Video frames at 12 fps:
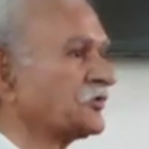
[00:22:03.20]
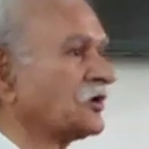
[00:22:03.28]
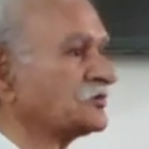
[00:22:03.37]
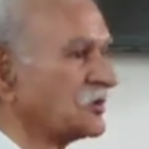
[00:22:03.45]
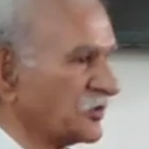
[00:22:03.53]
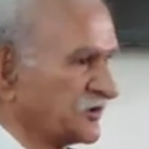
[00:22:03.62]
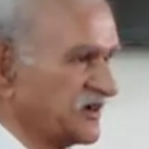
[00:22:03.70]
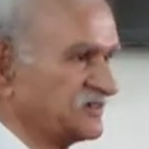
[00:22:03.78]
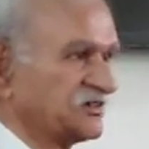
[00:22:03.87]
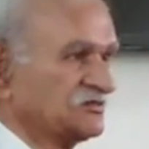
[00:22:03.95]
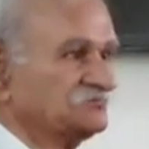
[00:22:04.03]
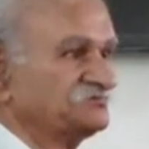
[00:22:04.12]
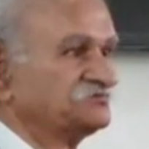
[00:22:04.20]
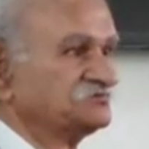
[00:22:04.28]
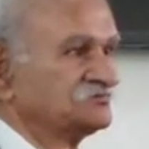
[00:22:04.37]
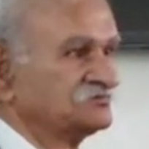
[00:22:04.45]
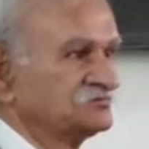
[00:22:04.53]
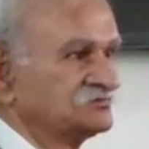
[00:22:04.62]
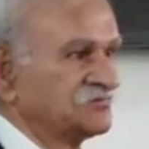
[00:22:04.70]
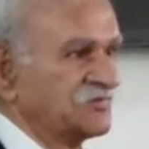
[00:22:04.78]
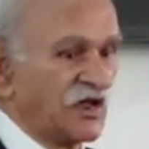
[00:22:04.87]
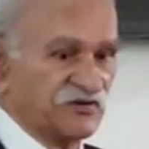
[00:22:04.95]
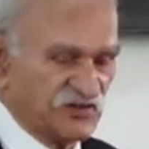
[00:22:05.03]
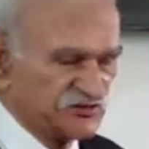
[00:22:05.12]
from the mutation
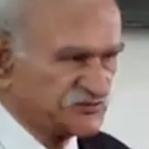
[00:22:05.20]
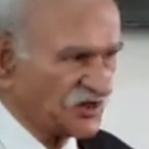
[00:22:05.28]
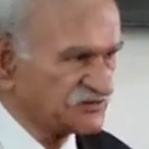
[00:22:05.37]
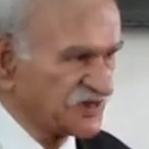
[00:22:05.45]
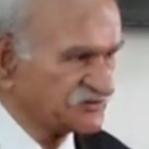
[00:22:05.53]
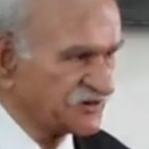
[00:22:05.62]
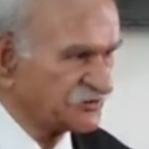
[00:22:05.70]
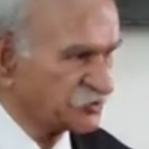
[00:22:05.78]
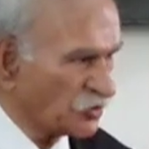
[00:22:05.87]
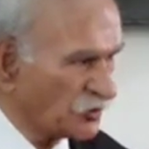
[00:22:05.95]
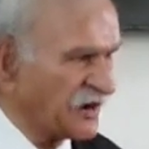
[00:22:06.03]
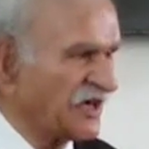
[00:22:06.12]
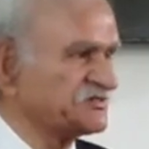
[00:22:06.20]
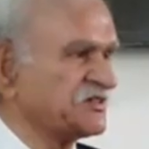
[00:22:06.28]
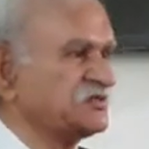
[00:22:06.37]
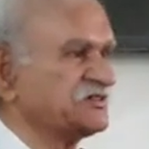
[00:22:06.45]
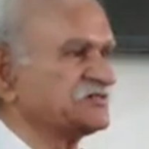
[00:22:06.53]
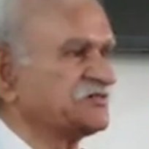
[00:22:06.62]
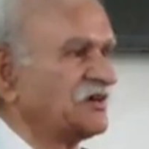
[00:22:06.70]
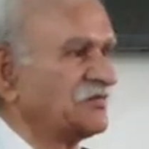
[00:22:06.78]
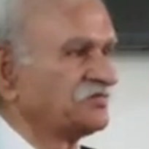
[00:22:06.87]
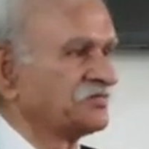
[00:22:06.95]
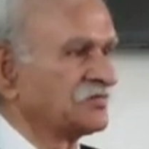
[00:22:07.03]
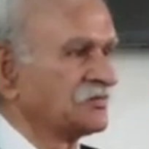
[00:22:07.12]
that this transaction took place in this way,
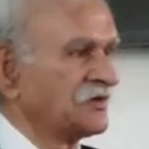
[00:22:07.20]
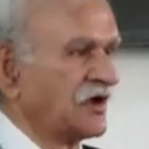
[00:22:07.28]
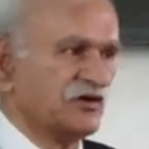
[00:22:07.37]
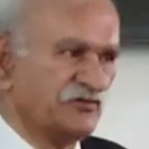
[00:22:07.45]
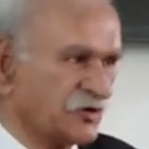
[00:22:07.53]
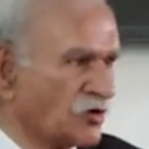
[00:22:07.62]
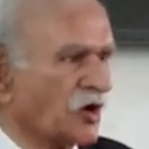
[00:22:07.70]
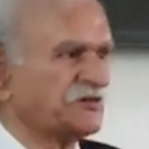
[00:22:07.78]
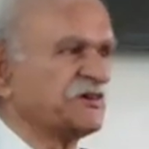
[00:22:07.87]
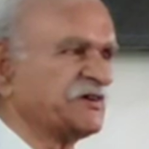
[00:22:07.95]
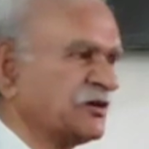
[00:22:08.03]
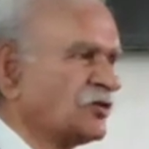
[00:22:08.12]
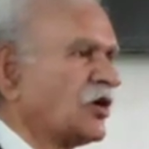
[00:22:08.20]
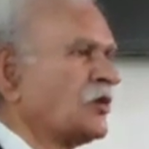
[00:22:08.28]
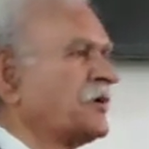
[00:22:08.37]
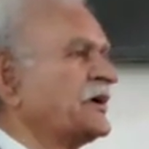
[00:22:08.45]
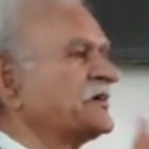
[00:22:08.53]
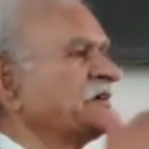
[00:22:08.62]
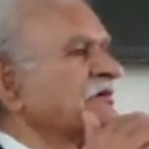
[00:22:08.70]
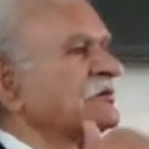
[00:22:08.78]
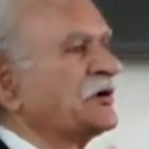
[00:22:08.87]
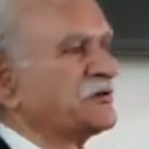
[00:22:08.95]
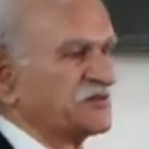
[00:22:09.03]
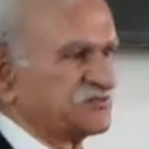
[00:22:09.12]
and we got it incorporated in the
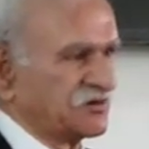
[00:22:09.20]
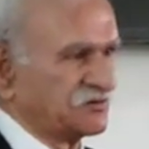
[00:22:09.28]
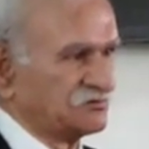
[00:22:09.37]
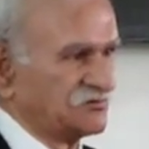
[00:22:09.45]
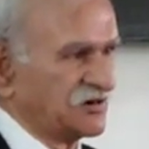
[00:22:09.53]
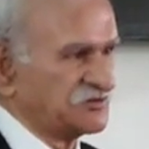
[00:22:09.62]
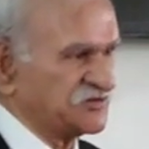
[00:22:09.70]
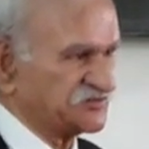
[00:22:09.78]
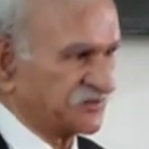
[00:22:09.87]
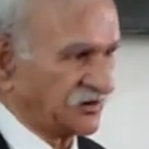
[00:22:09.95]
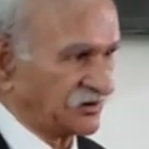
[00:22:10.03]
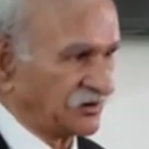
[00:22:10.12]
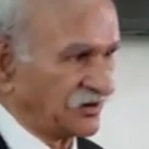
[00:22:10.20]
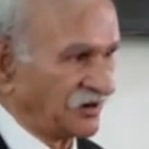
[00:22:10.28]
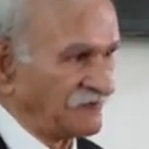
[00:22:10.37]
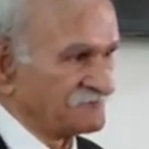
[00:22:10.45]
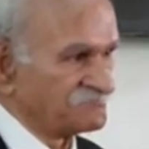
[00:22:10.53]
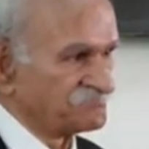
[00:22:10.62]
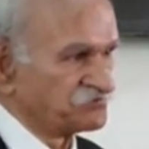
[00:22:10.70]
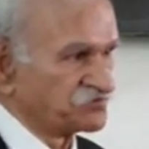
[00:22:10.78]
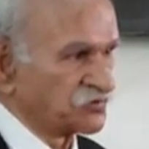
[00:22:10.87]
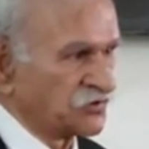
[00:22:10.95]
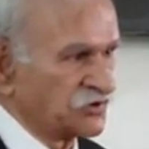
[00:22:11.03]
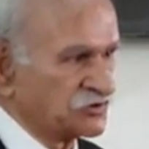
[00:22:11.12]
mutation register.
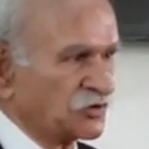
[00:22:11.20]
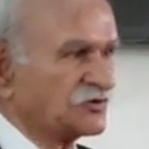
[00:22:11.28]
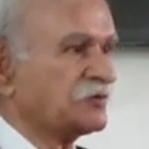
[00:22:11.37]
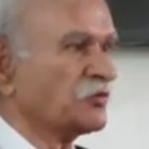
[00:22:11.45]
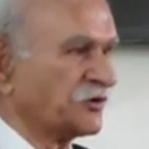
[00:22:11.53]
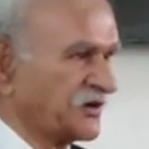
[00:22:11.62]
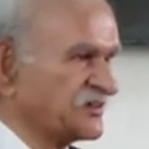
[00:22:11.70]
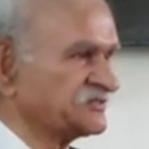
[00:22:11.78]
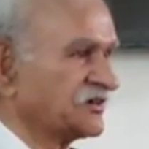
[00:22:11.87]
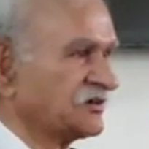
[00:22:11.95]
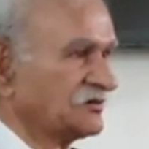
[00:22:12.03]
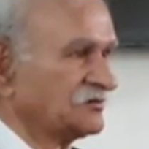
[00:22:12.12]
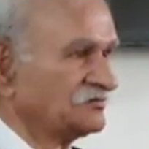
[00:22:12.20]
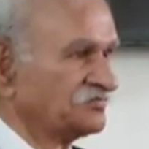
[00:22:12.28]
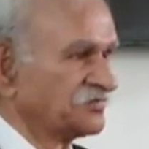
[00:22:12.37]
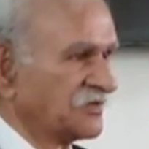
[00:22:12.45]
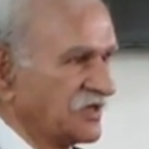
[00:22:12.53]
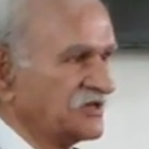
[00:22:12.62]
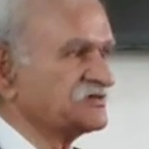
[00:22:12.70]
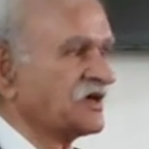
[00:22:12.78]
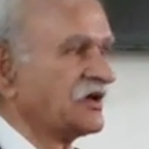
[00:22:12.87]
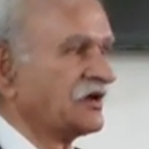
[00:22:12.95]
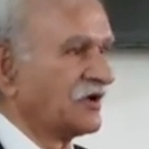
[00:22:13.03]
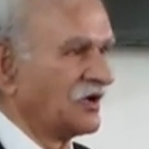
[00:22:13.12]
So the mutation is
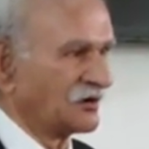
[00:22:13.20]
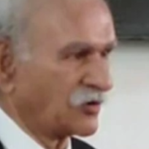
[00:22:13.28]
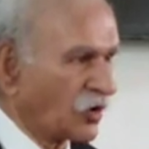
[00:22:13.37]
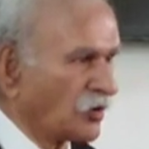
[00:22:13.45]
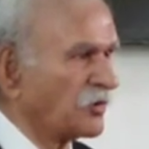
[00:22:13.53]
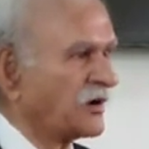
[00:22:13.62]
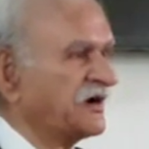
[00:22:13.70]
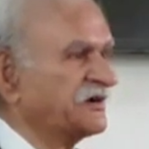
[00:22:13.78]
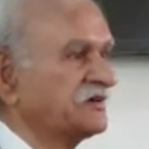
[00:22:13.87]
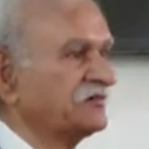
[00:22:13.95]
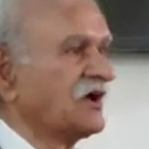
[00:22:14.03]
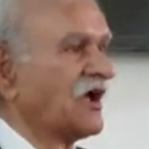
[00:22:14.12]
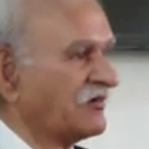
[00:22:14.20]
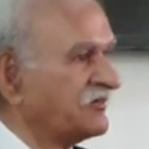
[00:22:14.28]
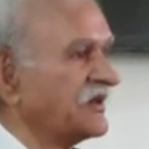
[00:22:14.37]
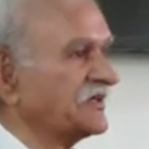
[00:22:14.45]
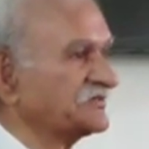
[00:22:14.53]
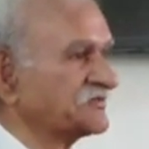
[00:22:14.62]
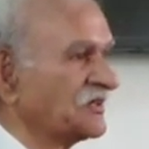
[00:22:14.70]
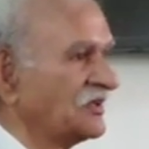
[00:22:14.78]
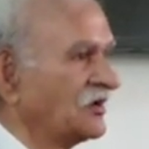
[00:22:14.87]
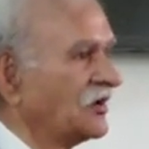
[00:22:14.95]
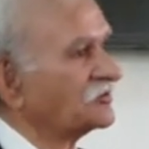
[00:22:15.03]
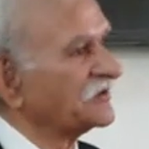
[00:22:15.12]
a corroborative evidence
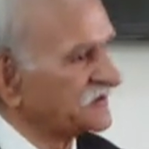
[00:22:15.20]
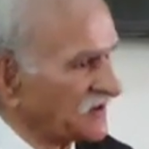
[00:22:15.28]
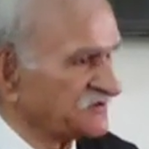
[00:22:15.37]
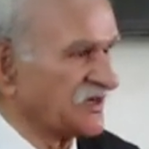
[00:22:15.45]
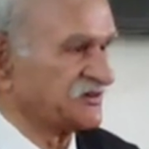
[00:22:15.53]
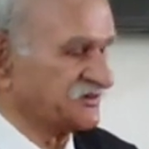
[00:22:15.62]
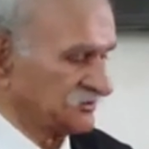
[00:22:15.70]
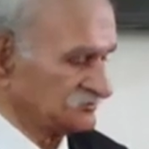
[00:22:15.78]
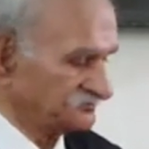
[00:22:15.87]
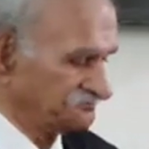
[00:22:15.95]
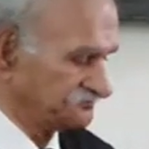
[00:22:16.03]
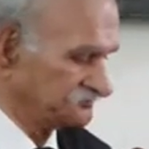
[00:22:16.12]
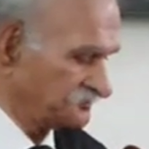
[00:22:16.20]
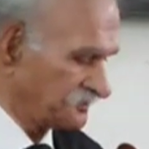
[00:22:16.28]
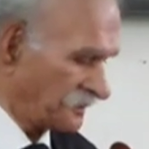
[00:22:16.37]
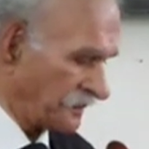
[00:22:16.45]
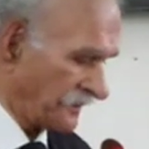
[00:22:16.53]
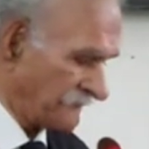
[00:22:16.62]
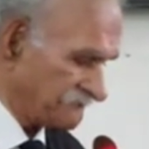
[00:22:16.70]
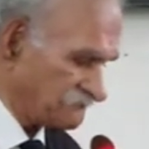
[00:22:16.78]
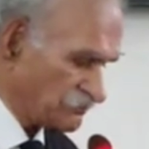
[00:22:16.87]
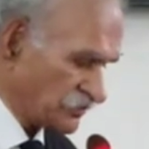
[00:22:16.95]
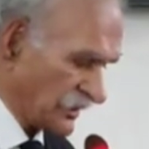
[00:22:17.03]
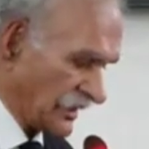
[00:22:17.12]
of the transaction.
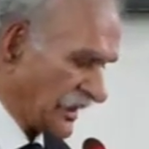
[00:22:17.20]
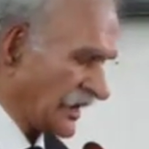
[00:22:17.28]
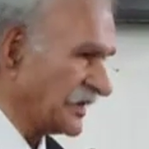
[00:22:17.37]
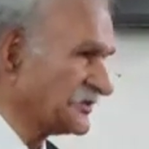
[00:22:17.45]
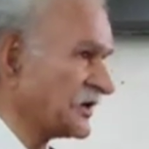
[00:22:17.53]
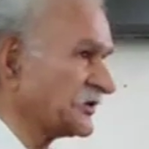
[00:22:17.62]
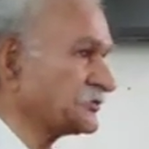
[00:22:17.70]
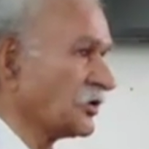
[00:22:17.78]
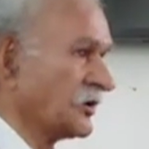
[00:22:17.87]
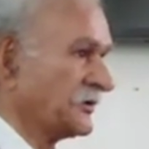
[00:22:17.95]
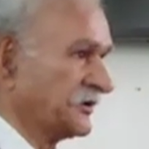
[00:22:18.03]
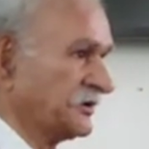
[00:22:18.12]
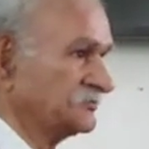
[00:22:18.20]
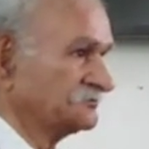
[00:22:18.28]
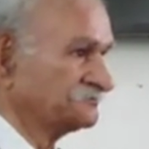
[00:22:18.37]
Another authority,